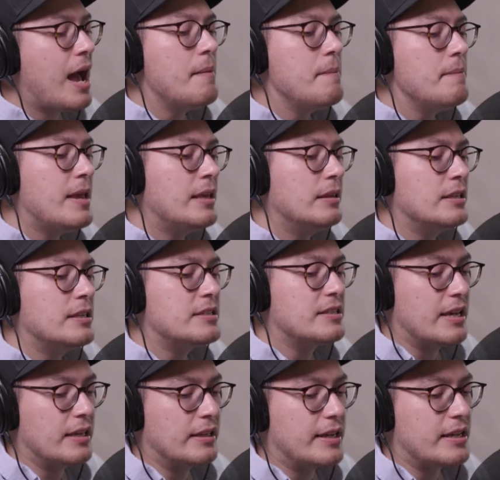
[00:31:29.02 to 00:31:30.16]
mainly
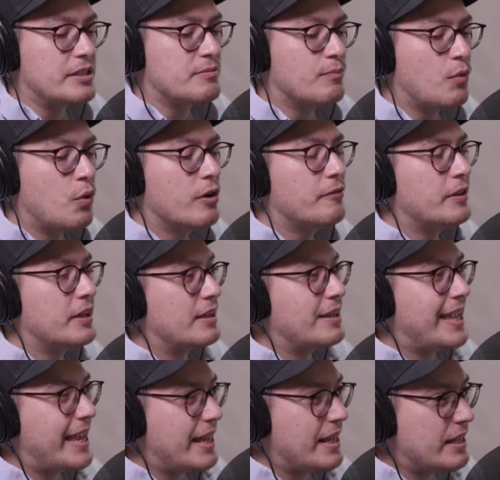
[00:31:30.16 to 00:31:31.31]
saying like it's more of like
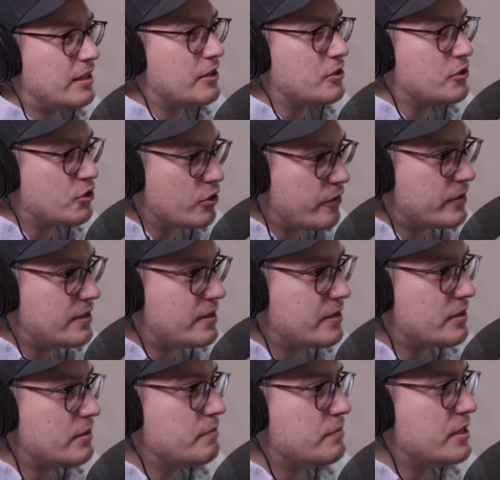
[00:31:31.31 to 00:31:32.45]
Canon
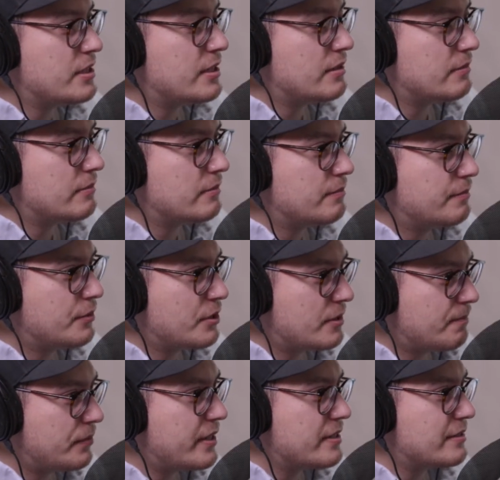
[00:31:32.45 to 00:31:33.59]
conservatism being put in
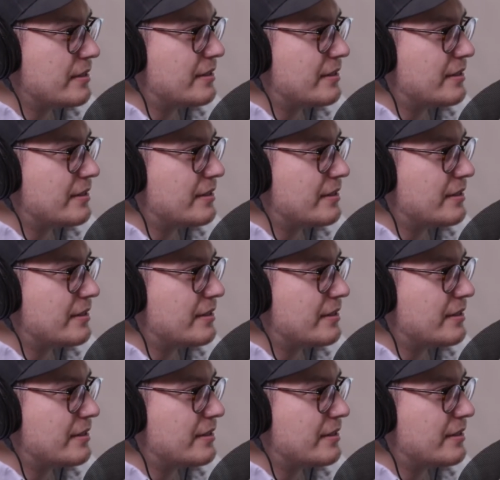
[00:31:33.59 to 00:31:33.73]
place.